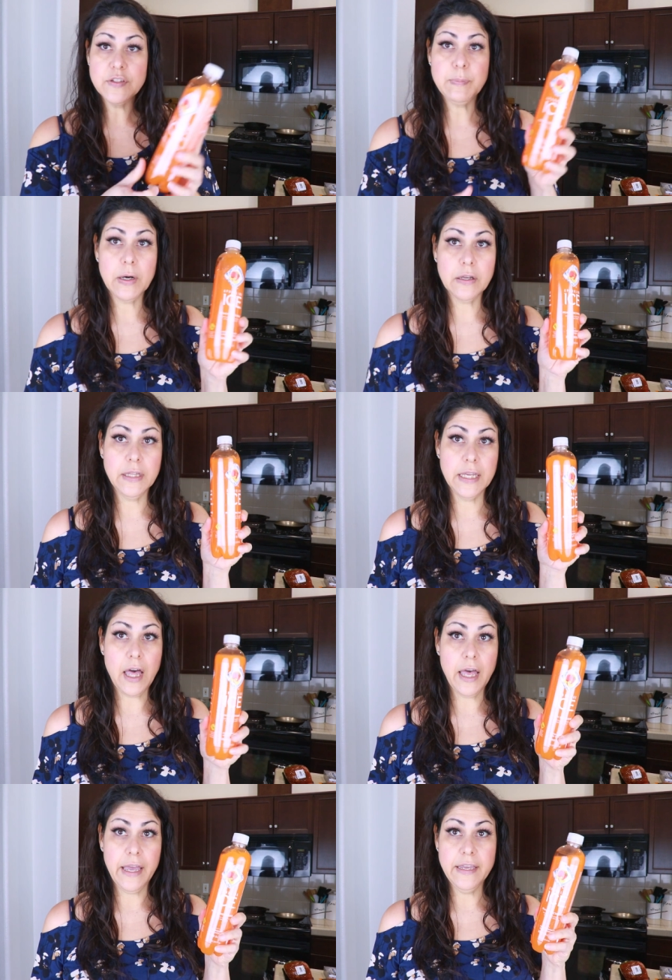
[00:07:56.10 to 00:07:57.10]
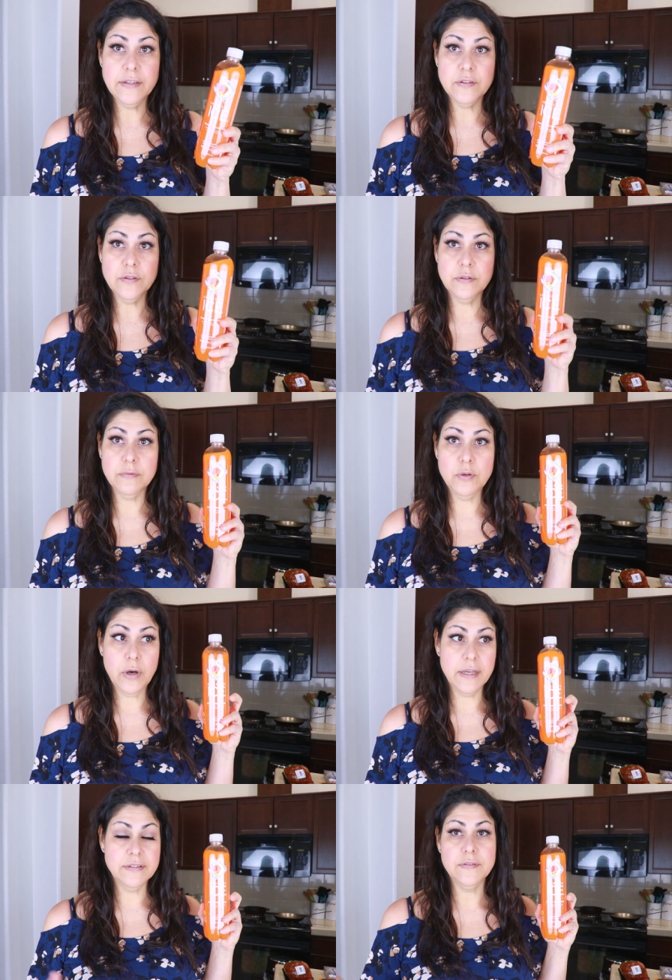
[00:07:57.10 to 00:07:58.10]
sparkling ice. You
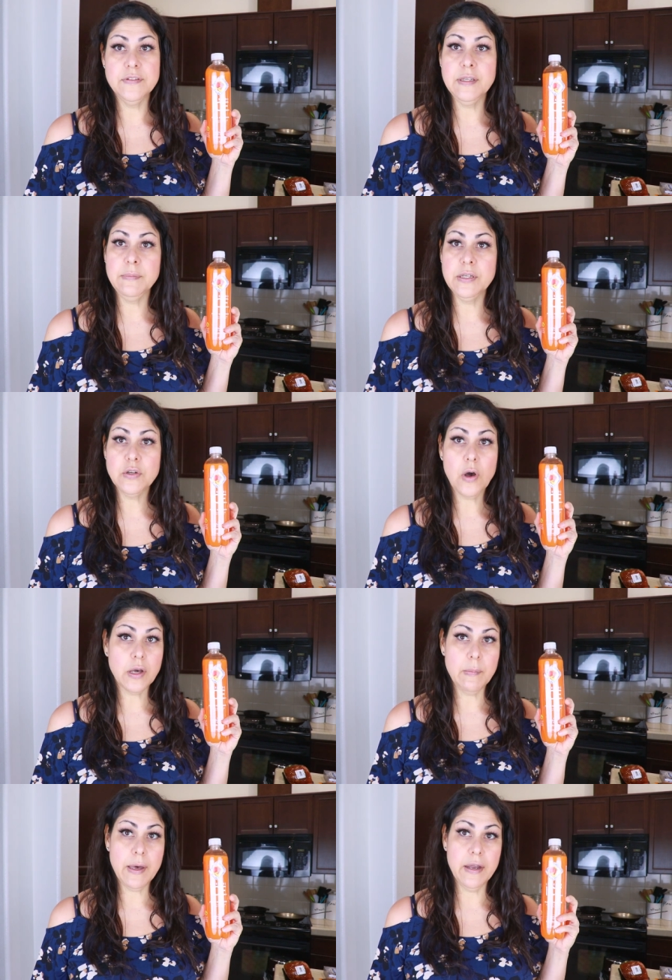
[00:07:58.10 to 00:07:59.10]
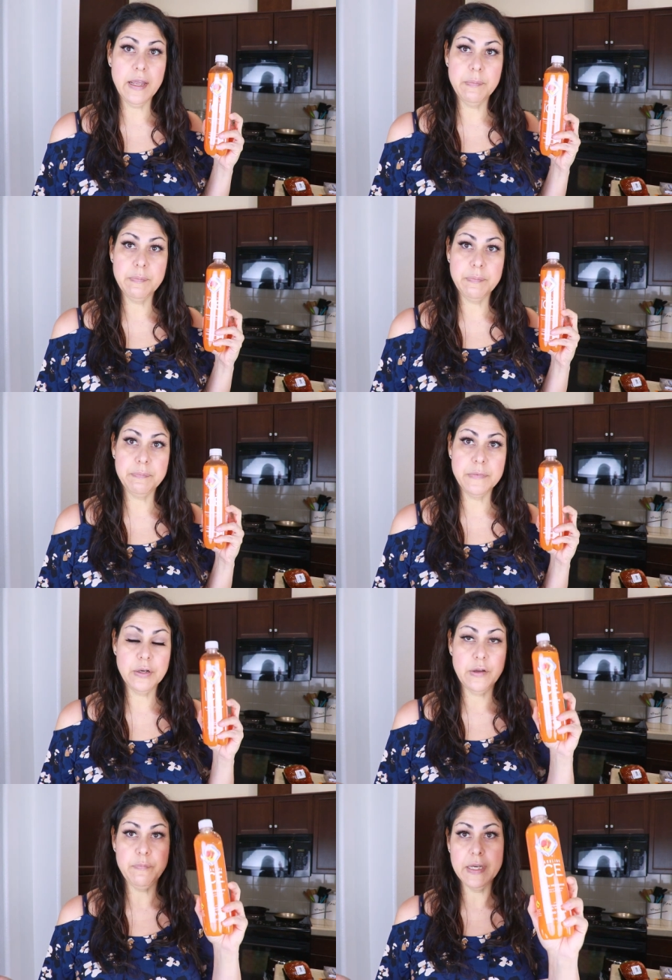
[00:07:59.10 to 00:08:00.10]
guys have seen me talk about it. You
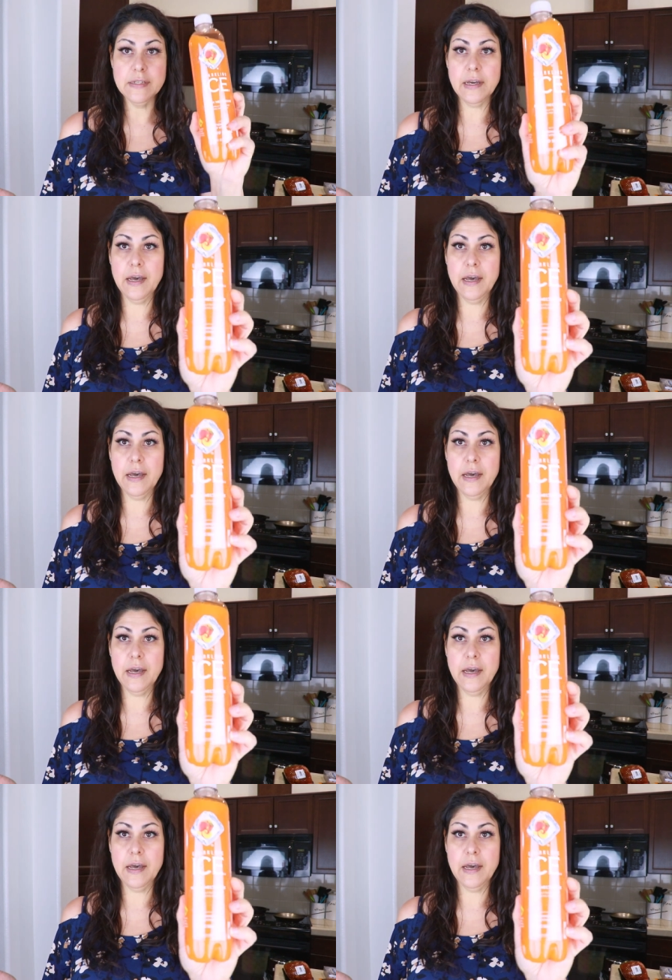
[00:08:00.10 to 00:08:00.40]
know, I've picked